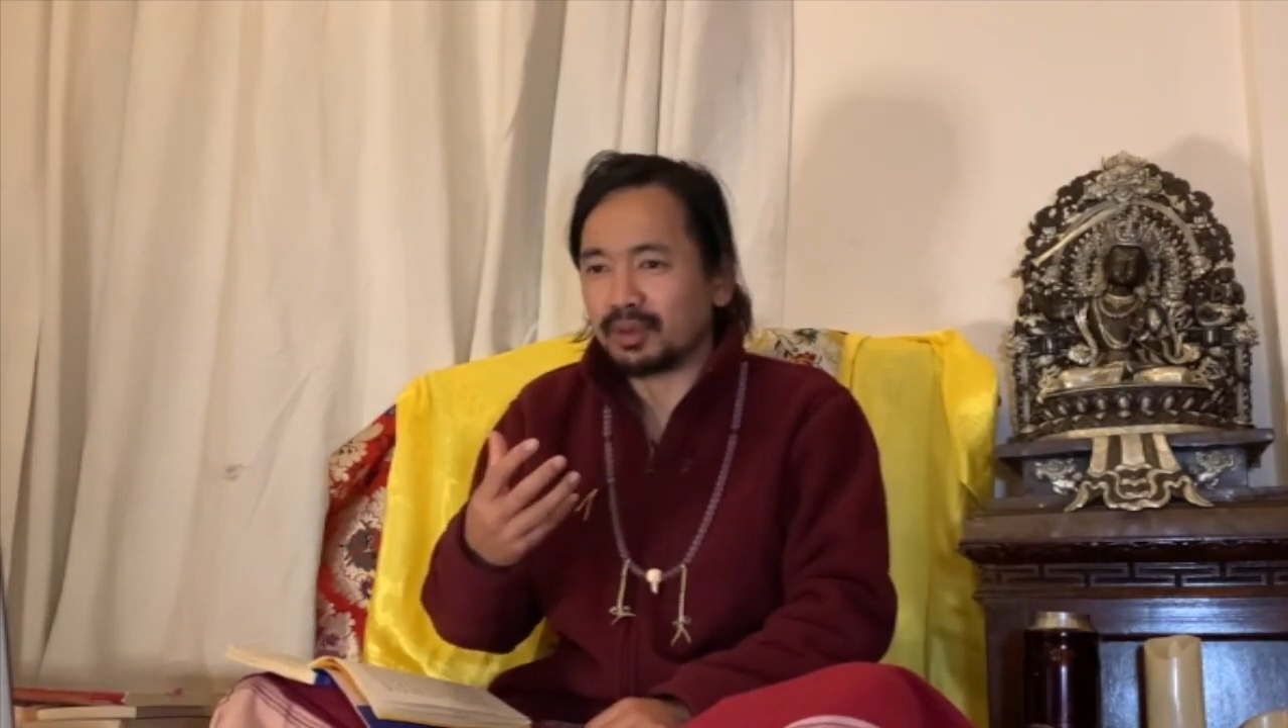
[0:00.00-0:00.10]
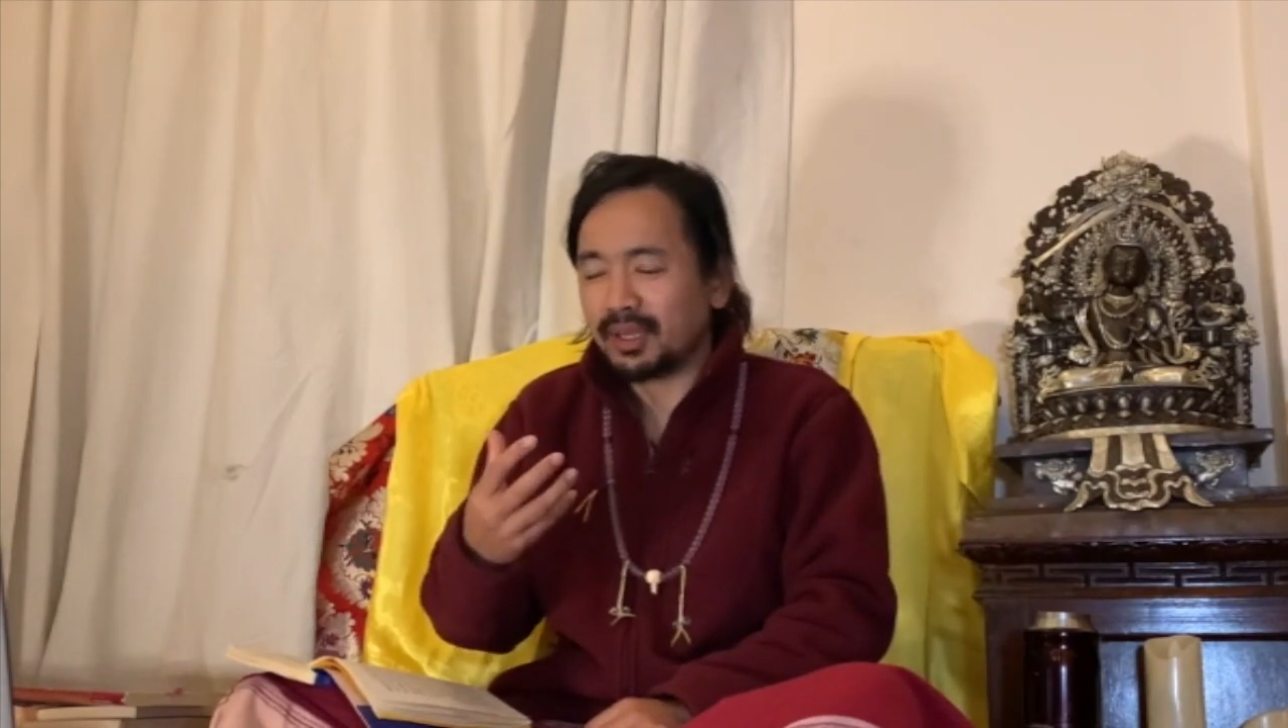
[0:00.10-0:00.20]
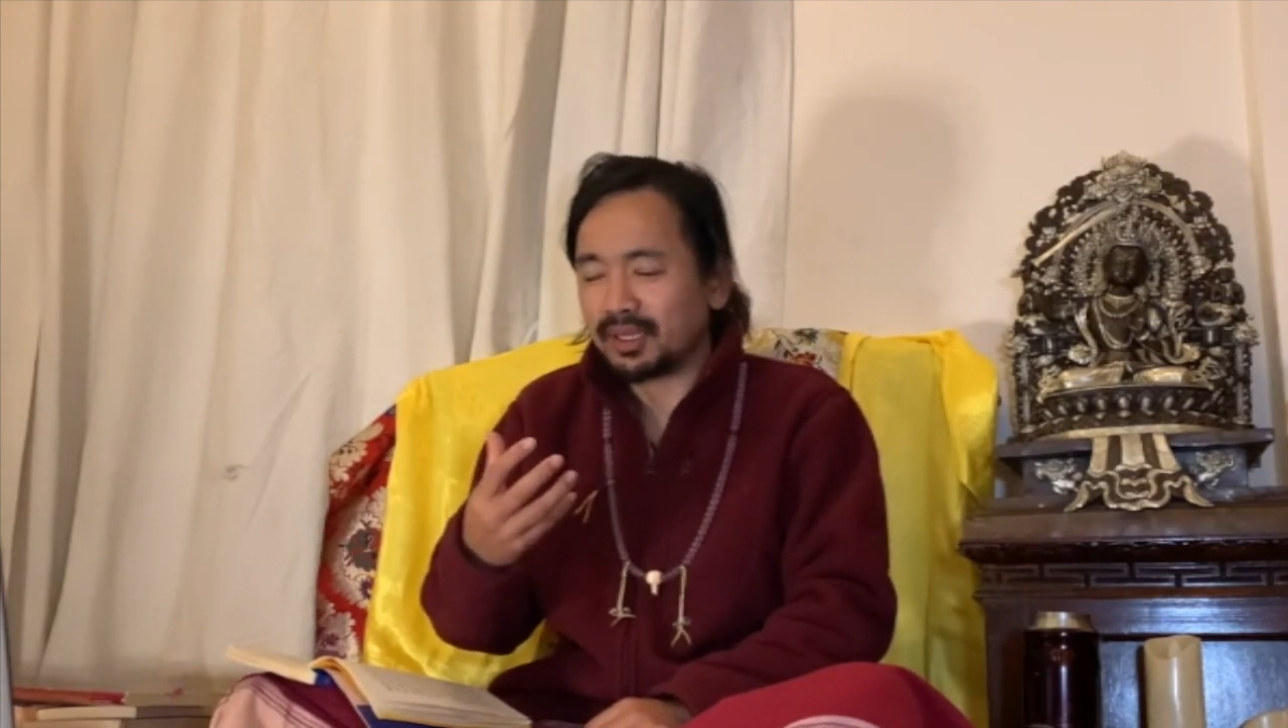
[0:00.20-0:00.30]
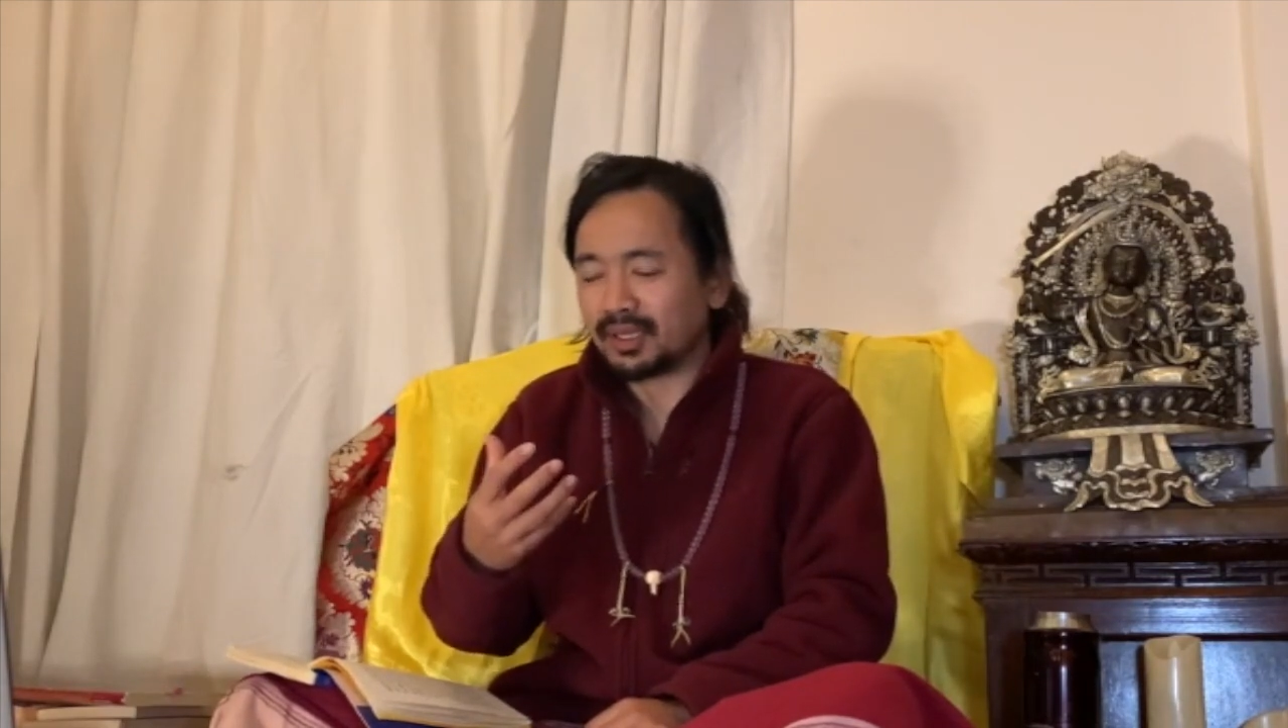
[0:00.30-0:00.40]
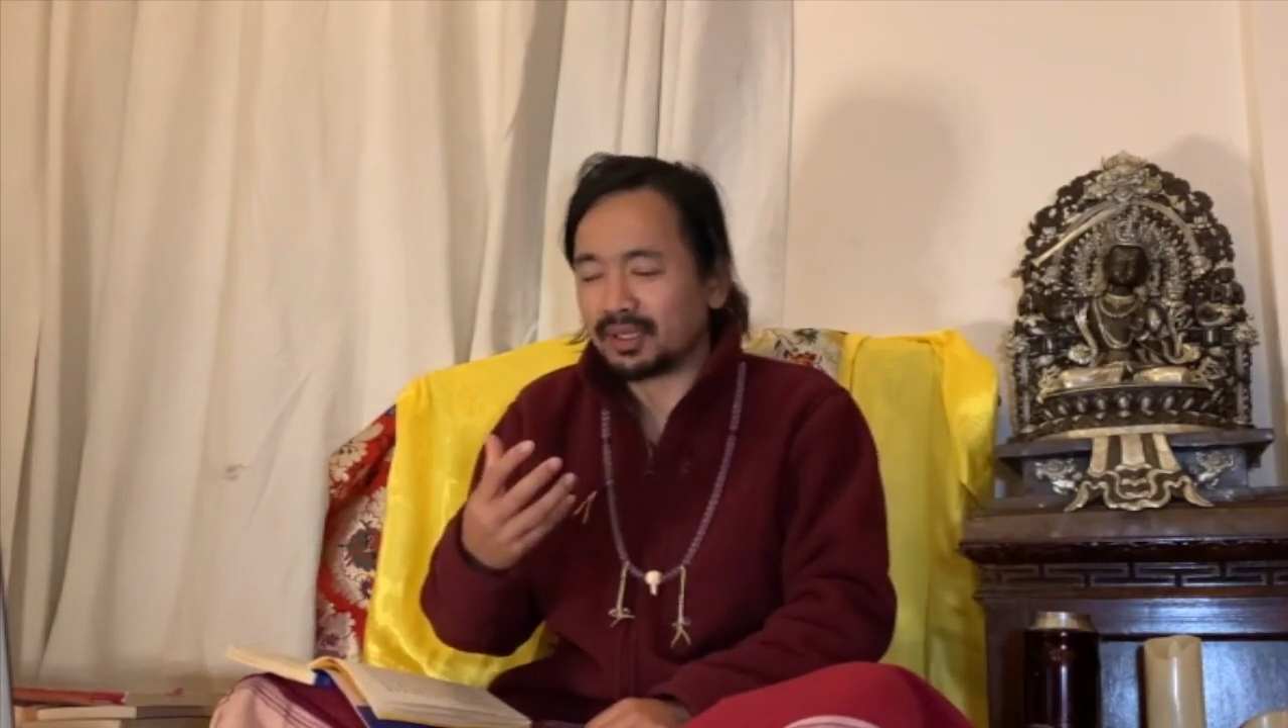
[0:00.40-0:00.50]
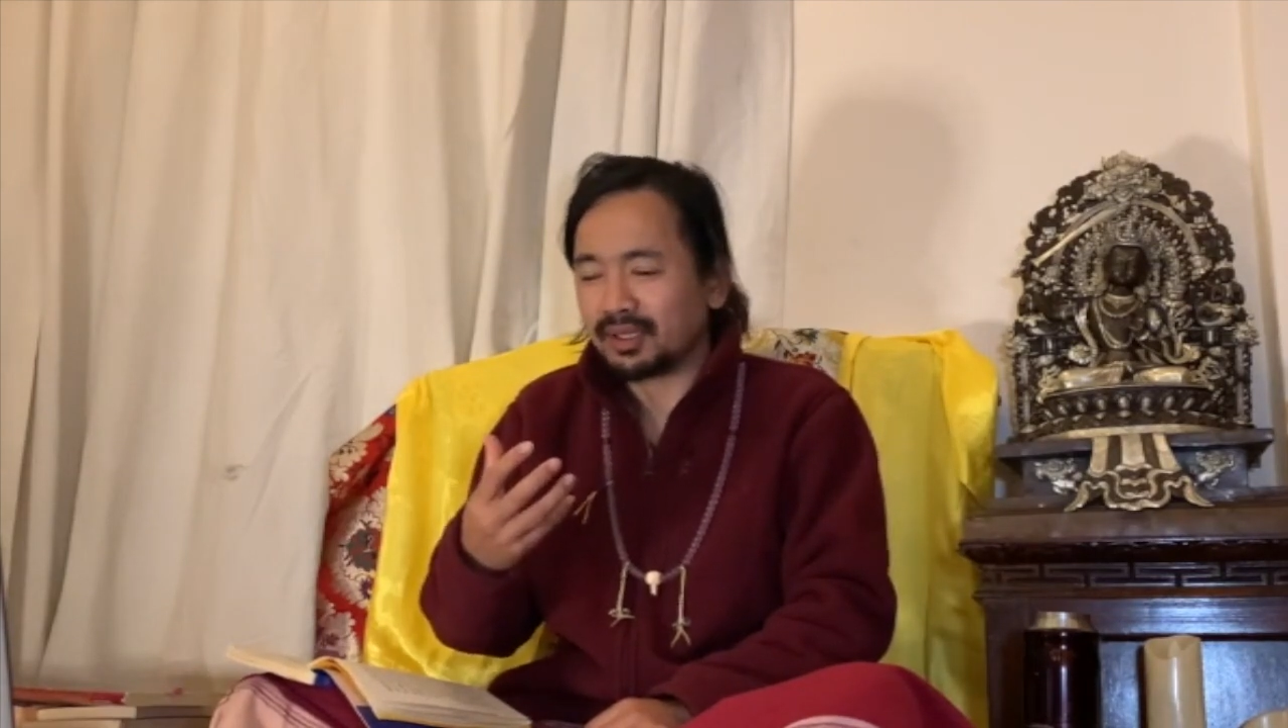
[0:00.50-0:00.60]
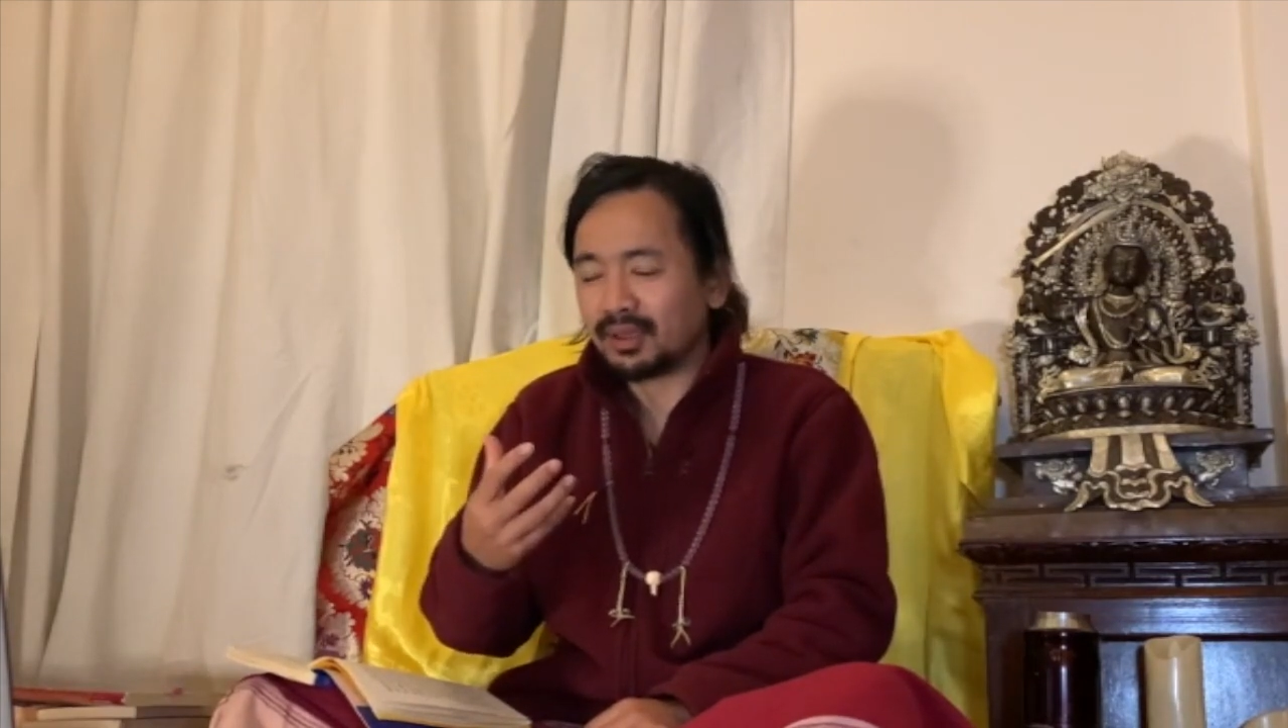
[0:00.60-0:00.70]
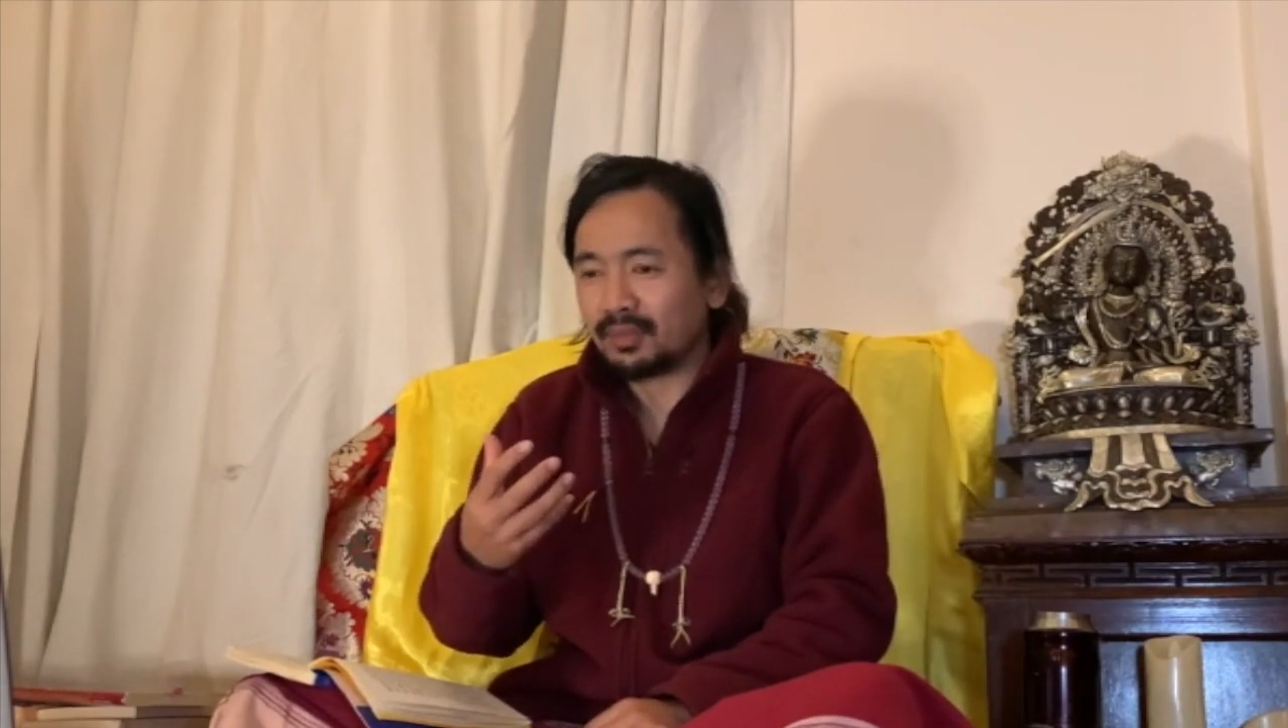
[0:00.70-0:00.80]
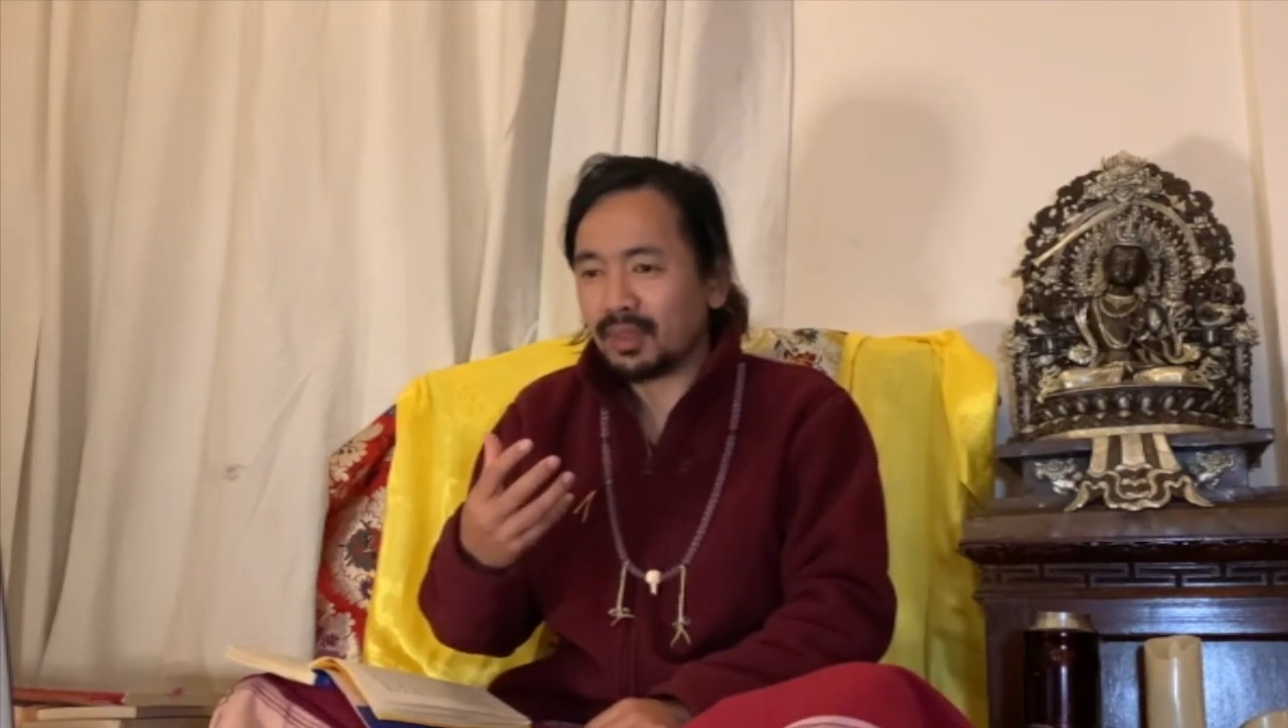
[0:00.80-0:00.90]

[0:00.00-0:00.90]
making.